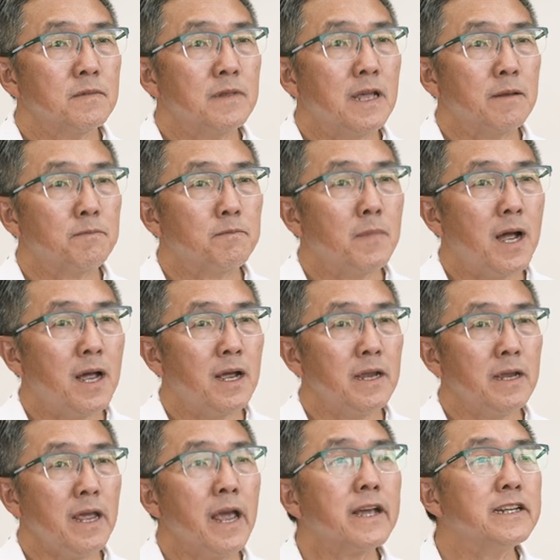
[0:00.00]
that
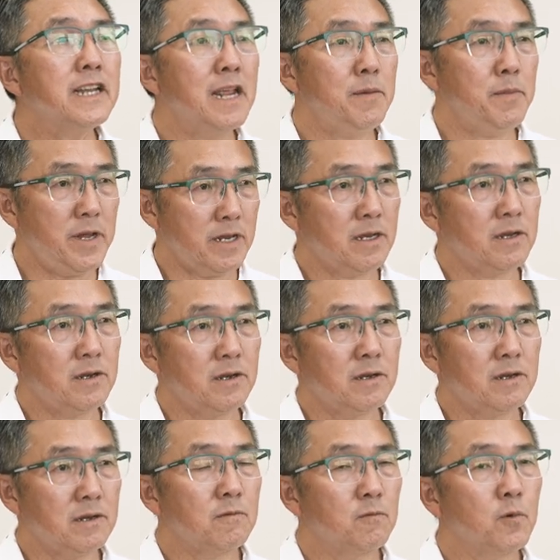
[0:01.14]
my academic
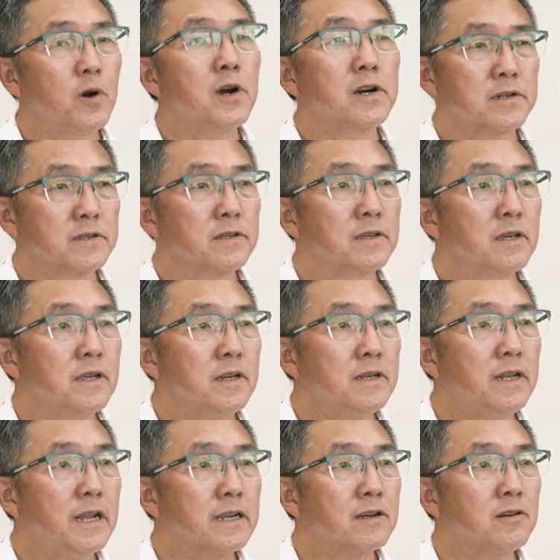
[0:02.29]
work
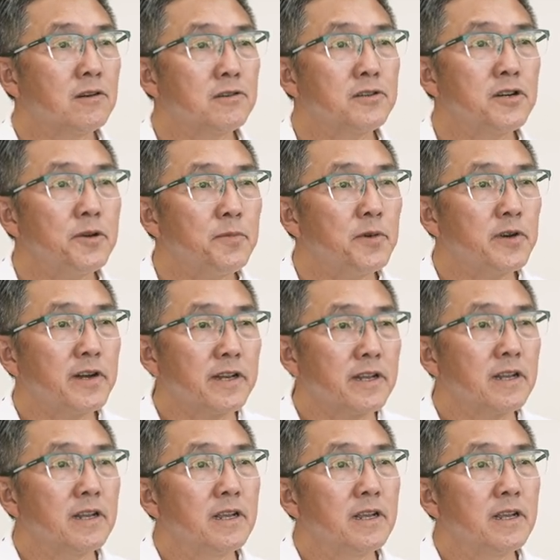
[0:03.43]
that contributed